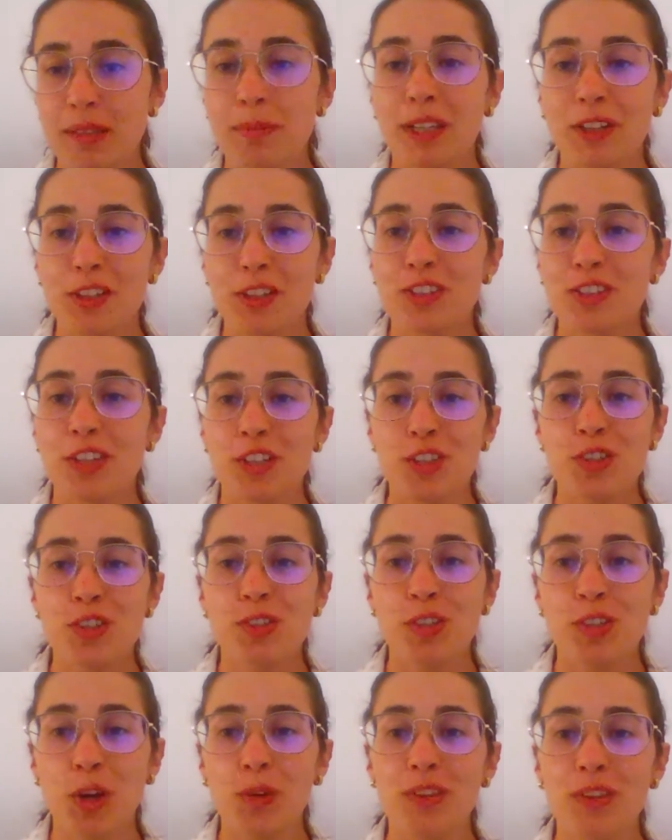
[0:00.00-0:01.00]
because you
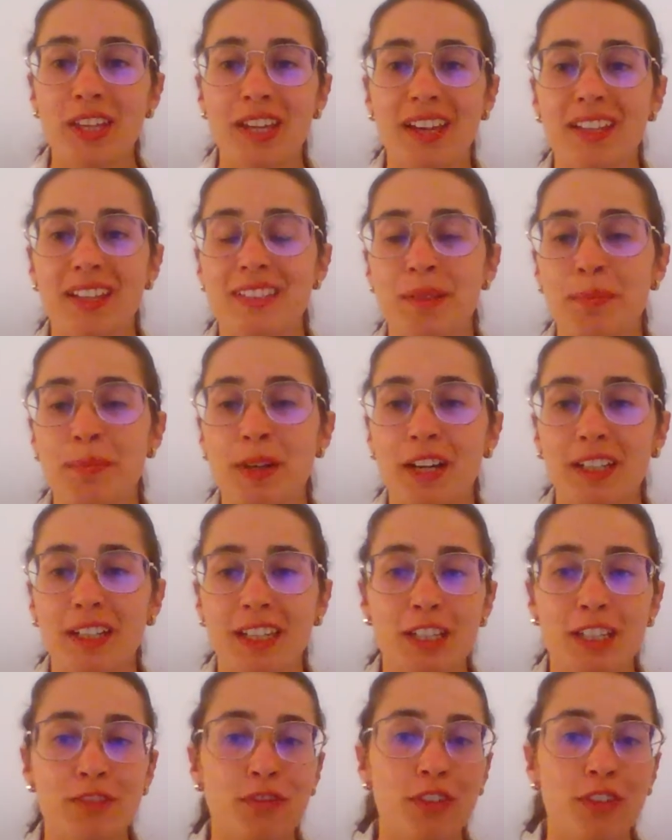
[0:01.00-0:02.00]
know the
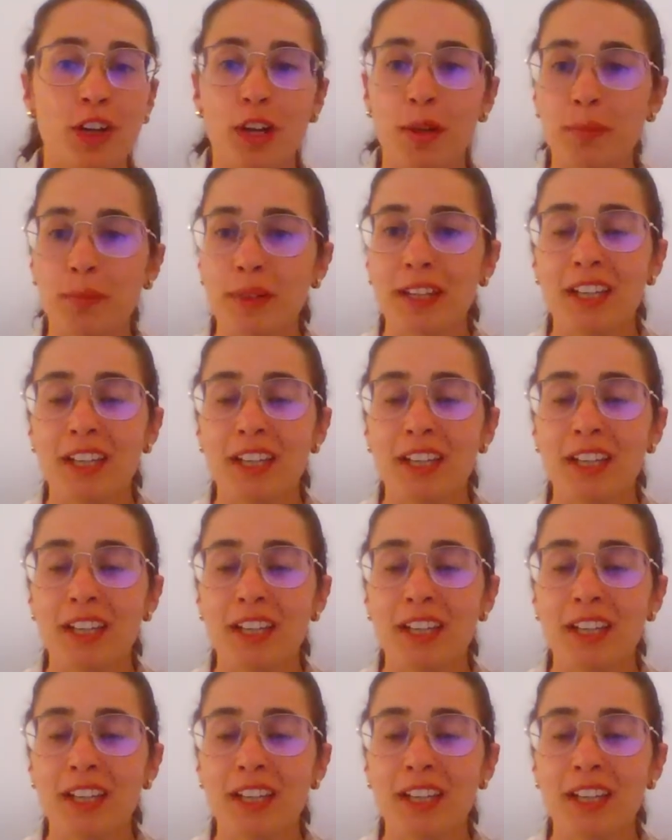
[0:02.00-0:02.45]
market from